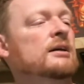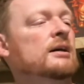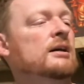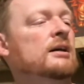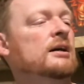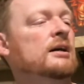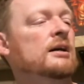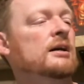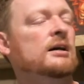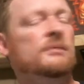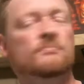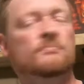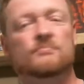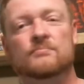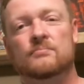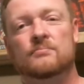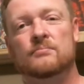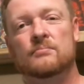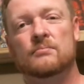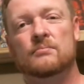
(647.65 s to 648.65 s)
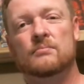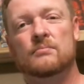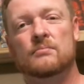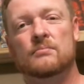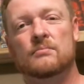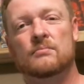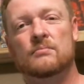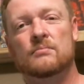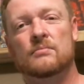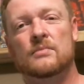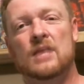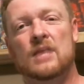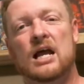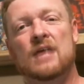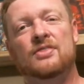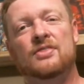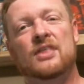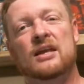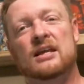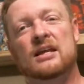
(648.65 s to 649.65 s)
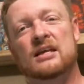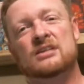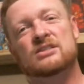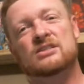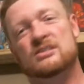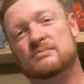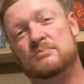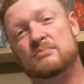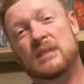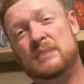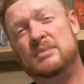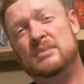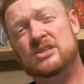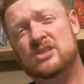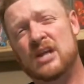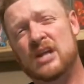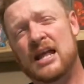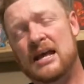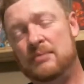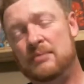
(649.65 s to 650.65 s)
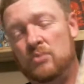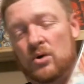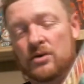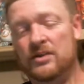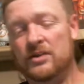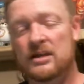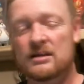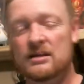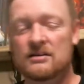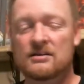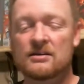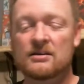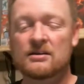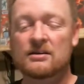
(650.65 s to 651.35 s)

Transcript: I think it's maybe slab worthy.